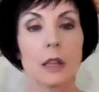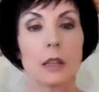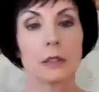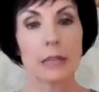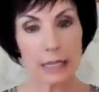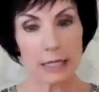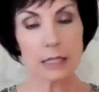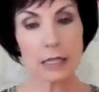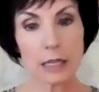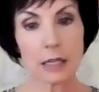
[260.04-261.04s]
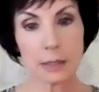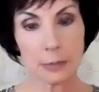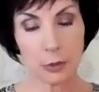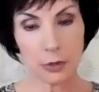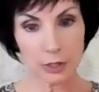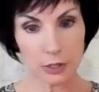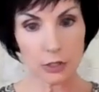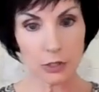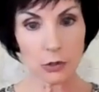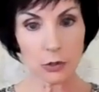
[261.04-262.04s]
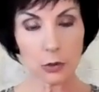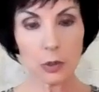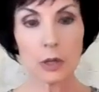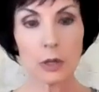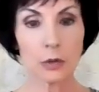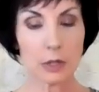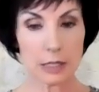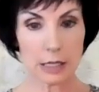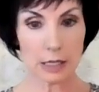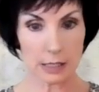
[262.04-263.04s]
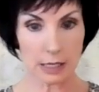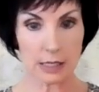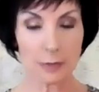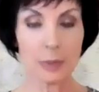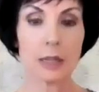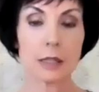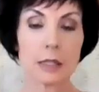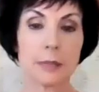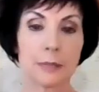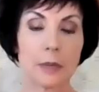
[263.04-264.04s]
The last thing that's important to do for an assessment,